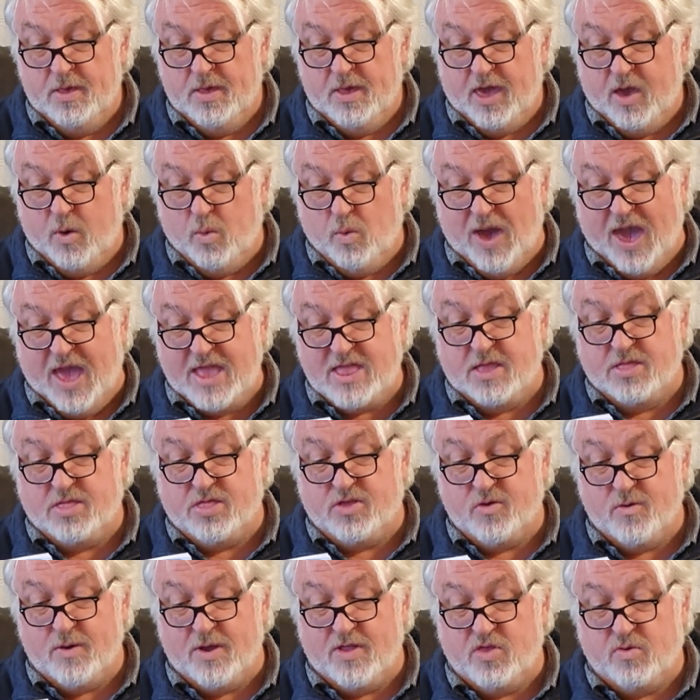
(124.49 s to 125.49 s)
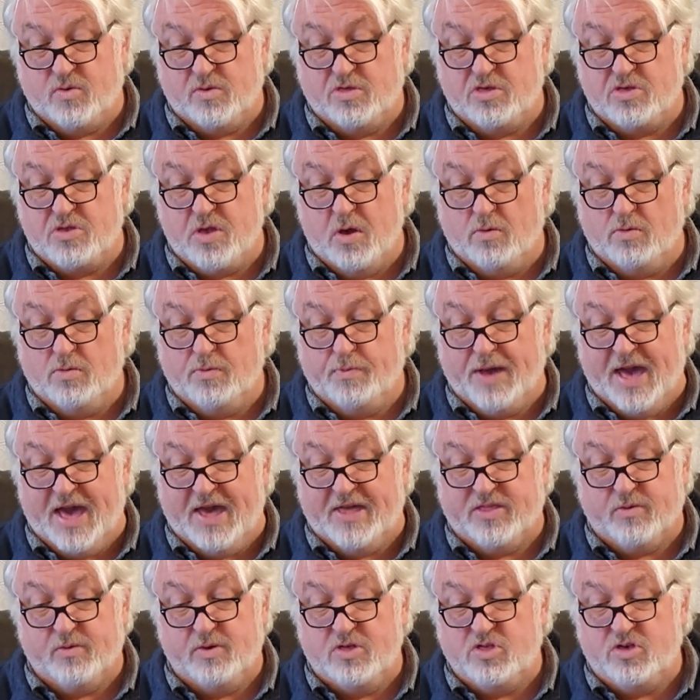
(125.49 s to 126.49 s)
He waded through it to a stone
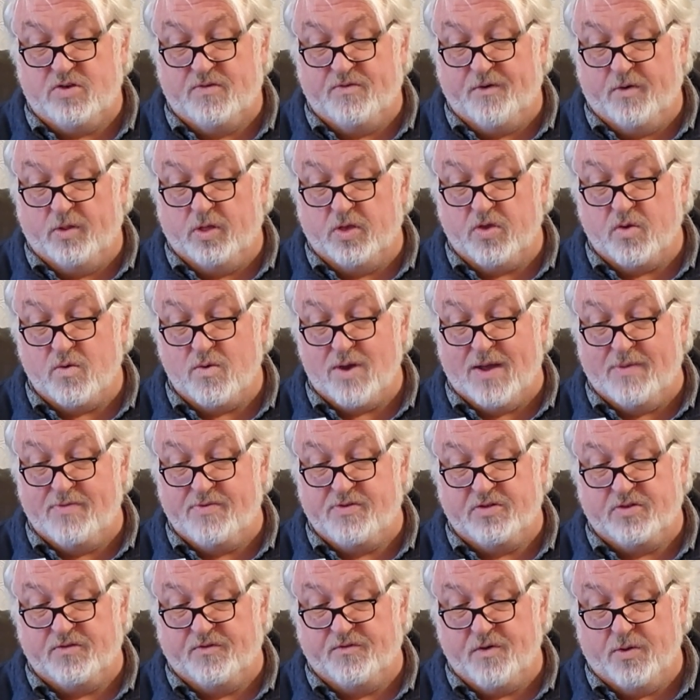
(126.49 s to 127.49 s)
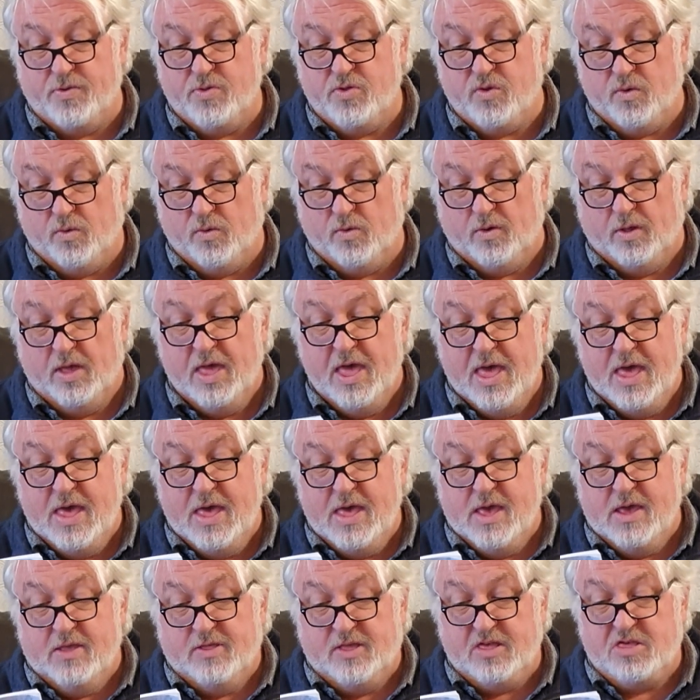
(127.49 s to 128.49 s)
path, which he followed around to the front door.
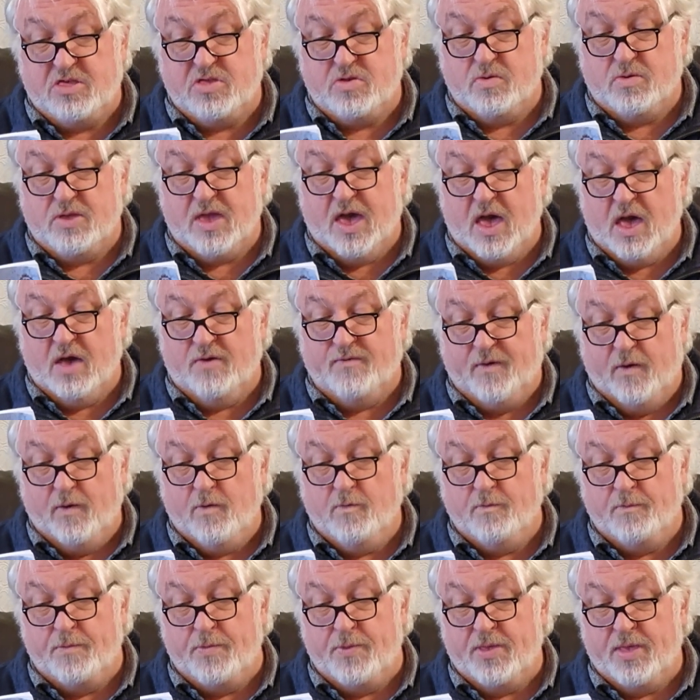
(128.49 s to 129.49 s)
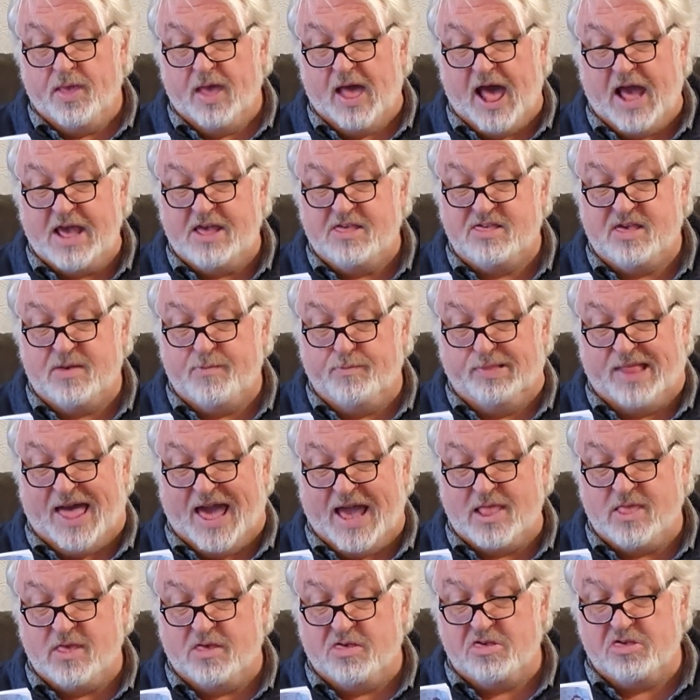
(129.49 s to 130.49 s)
This stood half open, icy
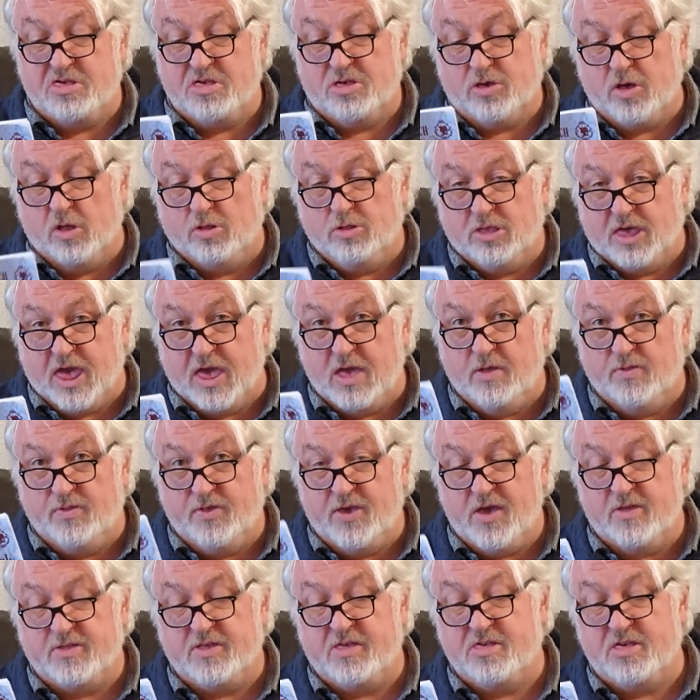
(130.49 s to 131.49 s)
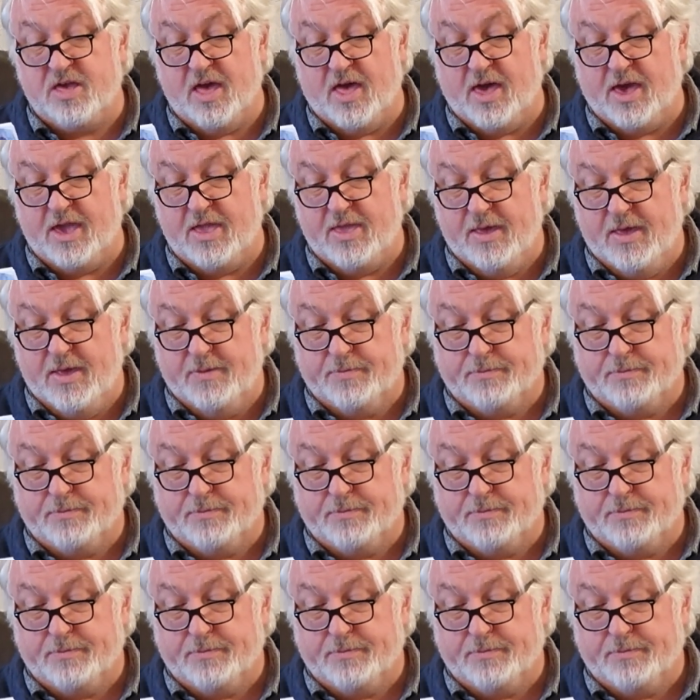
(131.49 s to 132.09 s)
blackness skulking on the other side.